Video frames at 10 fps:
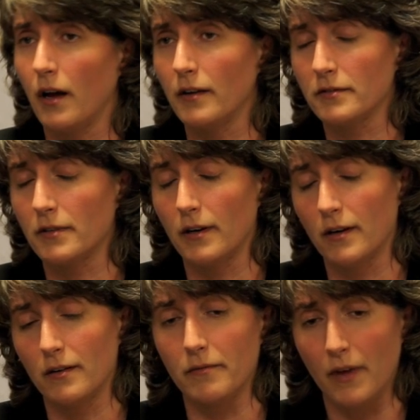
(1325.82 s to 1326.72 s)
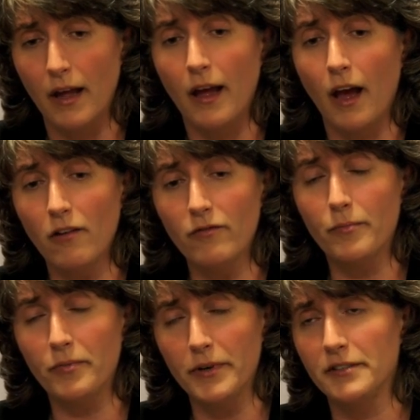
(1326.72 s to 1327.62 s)
laws have
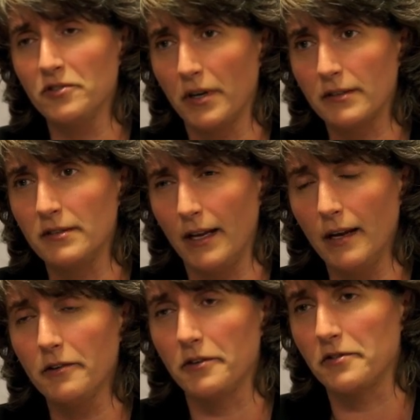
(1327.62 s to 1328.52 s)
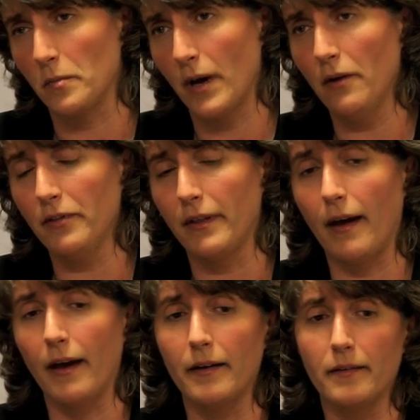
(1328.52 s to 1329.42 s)
pretty strict standards about
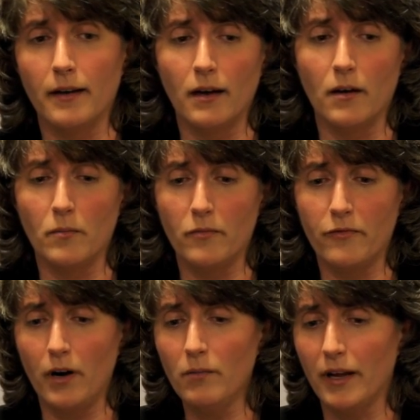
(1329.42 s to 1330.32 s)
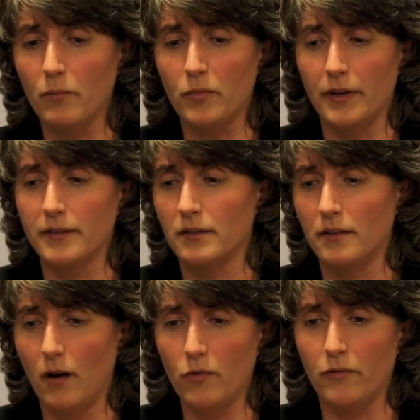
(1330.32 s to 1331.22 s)
that. Farmland plays a
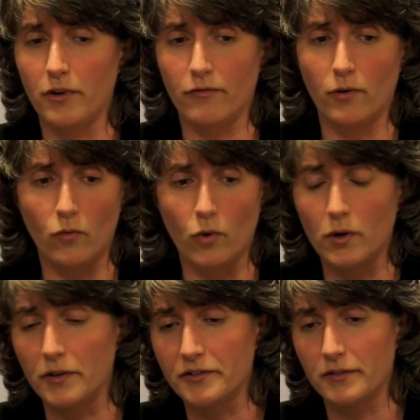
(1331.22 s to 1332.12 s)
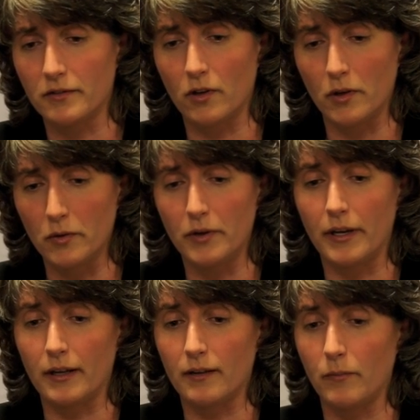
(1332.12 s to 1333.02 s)
number of different roles,
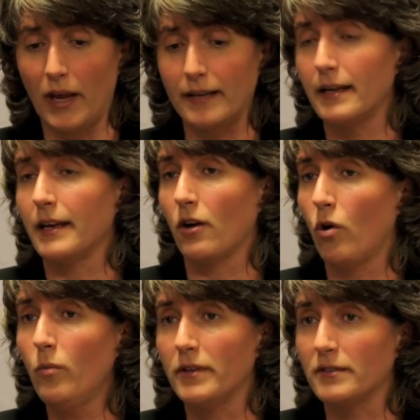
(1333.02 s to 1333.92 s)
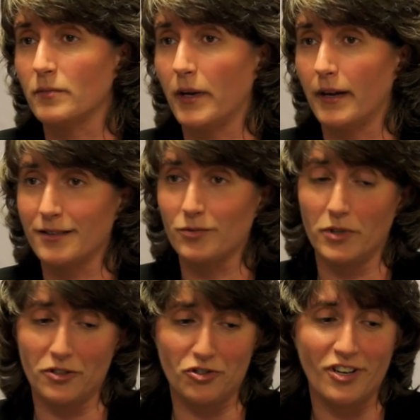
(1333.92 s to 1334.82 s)
including maintaining open space,
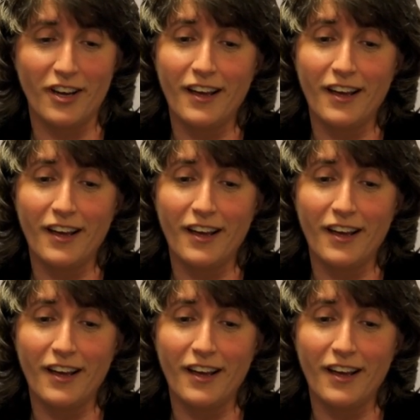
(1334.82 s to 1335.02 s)
which